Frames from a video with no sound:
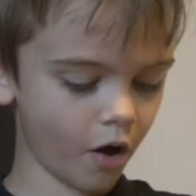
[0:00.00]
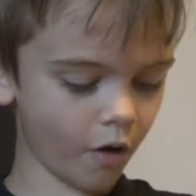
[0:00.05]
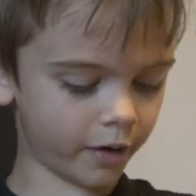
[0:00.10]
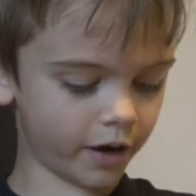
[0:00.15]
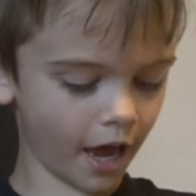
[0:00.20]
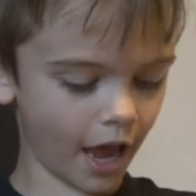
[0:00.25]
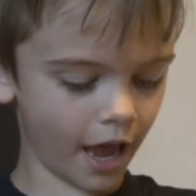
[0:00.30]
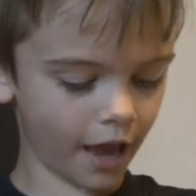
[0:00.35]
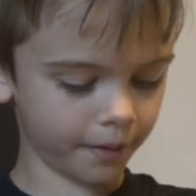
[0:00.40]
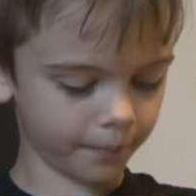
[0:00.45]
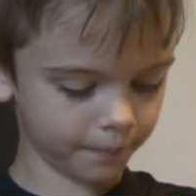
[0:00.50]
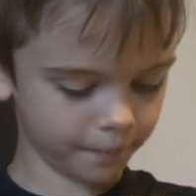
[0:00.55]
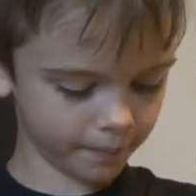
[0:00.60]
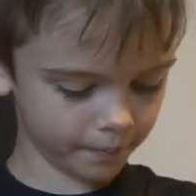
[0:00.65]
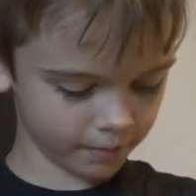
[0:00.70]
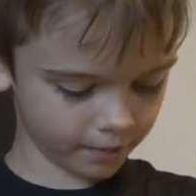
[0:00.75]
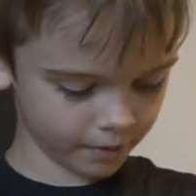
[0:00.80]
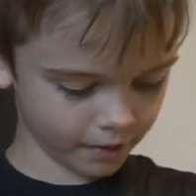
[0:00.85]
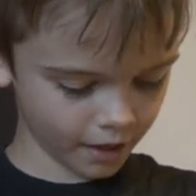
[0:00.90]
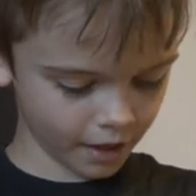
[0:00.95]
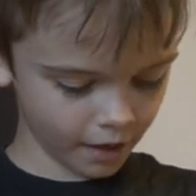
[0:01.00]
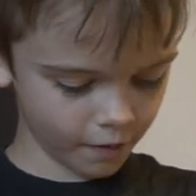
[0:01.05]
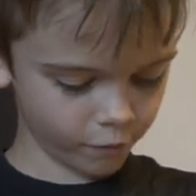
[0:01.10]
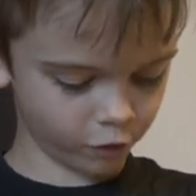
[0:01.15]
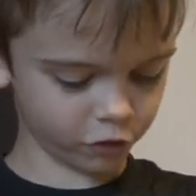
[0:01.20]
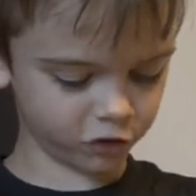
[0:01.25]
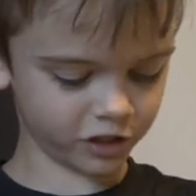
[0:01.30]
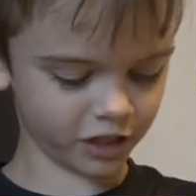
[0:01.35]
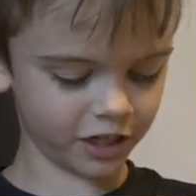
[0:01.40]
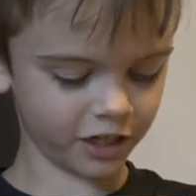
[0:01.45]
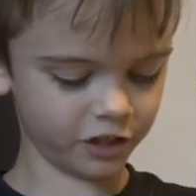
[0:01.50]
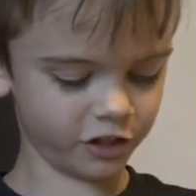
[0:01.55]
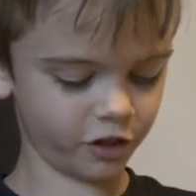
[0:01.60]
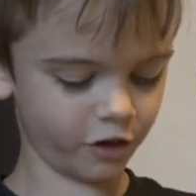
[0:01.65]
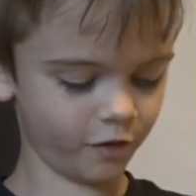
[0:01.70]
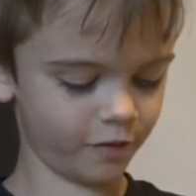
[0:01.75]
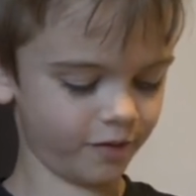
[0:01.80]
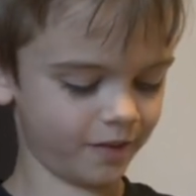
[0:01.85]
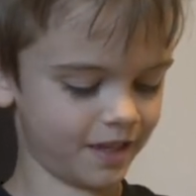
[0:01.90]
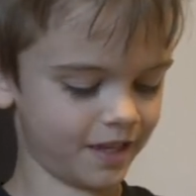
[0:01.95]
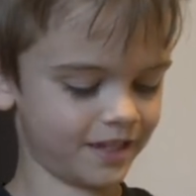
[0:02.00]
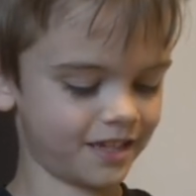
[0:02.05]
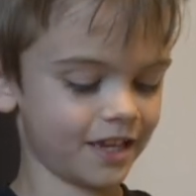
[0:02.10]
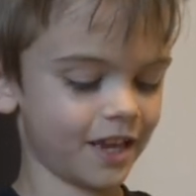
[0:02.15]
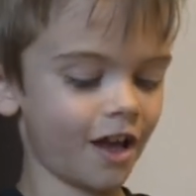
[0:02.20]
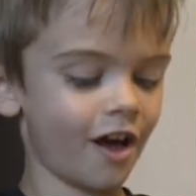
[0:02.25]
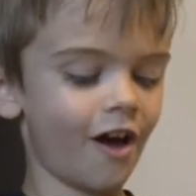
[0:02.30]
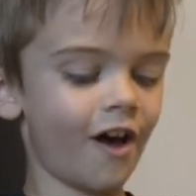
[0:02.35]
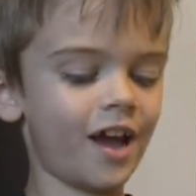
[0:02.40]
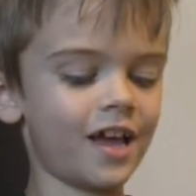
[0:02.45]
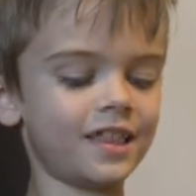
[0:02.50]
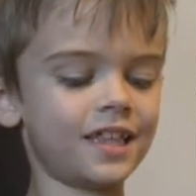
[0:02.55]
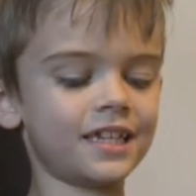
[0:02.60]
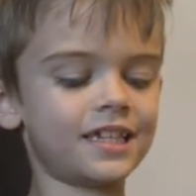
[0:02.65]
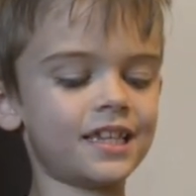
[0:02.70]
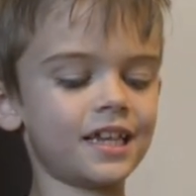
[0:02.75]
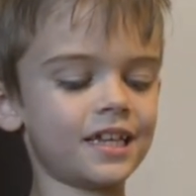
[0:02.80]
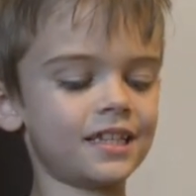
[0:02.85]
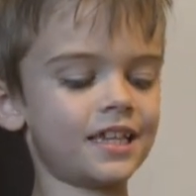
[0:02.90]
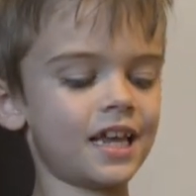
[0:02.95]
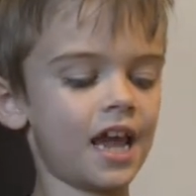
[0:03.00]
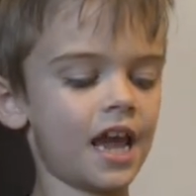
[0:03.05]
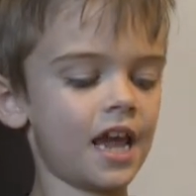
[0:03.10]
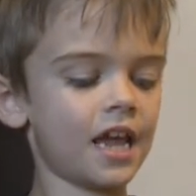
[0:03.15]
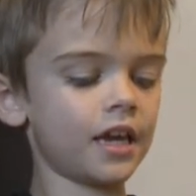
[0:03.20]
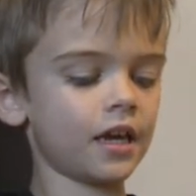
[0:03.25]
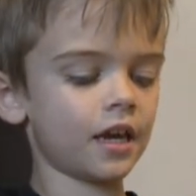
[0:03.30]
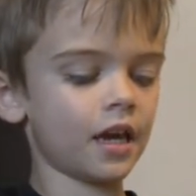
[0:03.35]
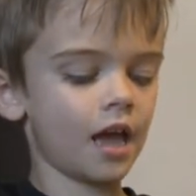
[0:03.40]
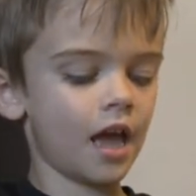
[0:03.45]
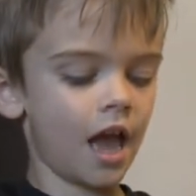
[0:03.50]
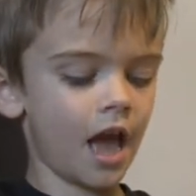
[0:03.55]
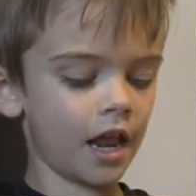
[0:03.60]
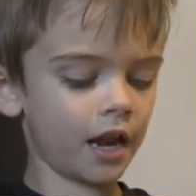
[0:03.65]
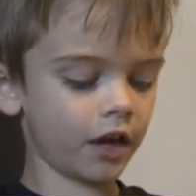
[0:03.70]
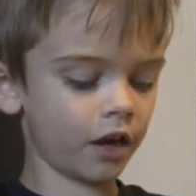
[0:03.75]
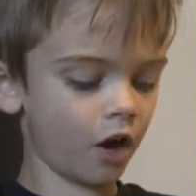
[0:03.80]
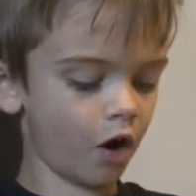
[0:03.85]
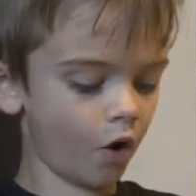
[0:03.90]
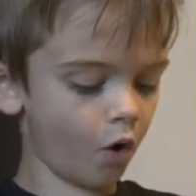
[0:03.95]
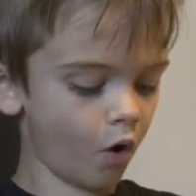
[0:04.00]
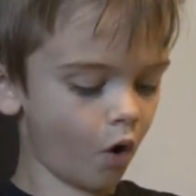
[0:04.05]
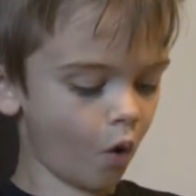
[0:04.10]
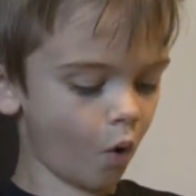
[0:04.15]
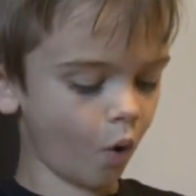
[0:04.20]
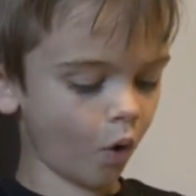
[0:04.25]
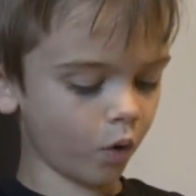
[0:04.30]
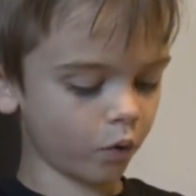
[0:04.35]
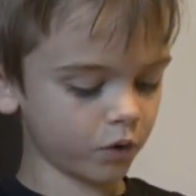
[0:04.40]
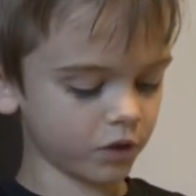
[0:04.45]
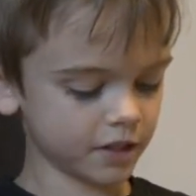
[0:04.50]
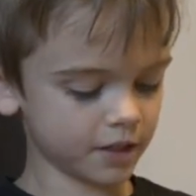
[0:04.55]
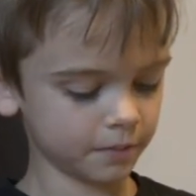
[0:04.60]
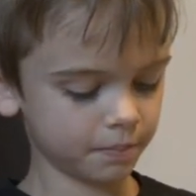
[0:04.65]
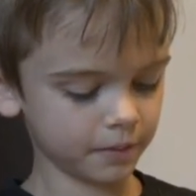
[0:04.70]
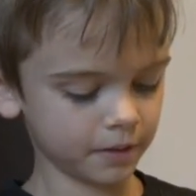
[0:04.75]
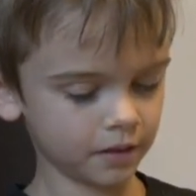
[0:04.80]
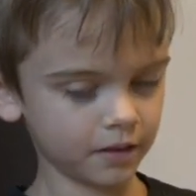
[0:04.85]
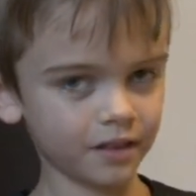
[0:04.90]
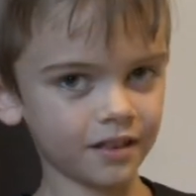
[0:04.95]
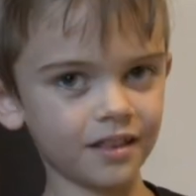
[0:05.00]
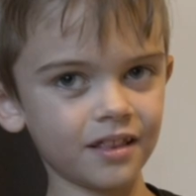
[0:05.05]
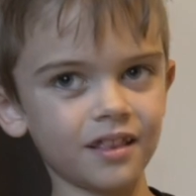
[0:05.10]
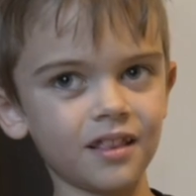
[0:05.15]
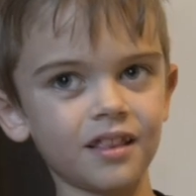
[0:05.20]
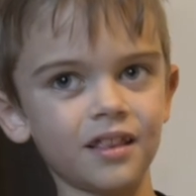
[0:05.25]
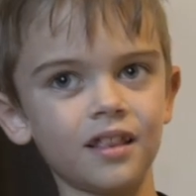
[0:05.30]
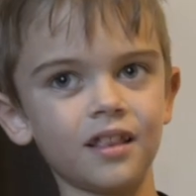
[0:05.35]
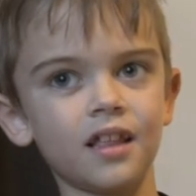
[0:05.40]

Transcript: Okay. First I need to you this. Like, this is a tank, and I got all Hold the on. cannon.